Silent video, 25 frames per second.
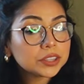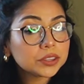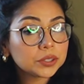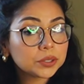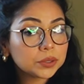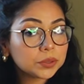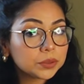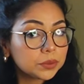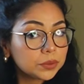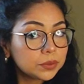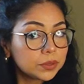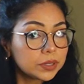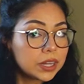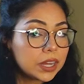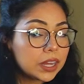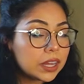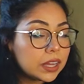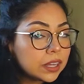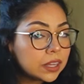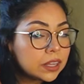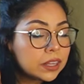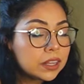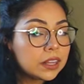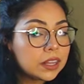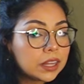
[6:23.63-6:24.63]
through
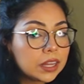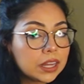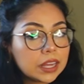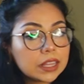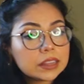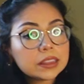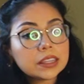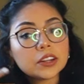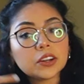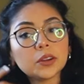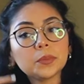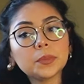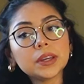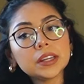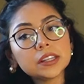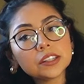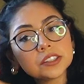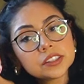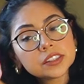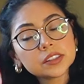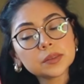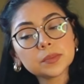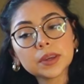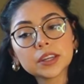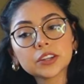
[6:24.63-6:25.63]
a little bit
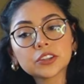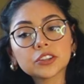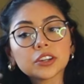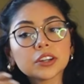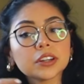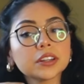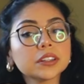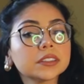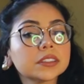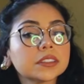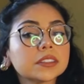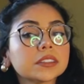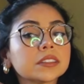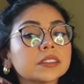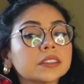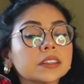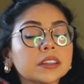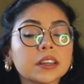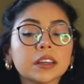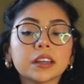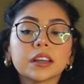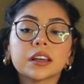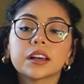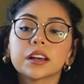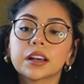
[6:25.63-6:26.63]
just to make sure it's
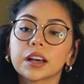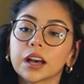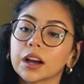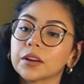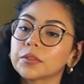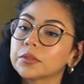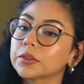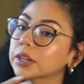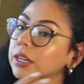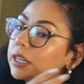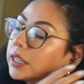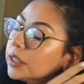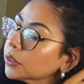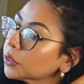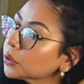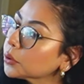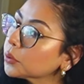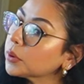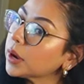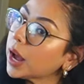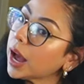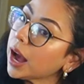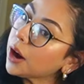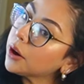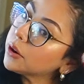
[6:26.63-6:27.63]
covering
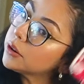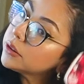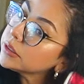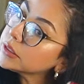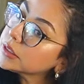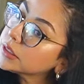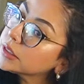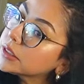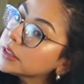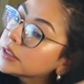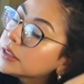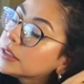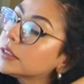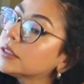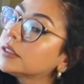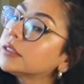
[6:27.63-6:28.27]
throughout.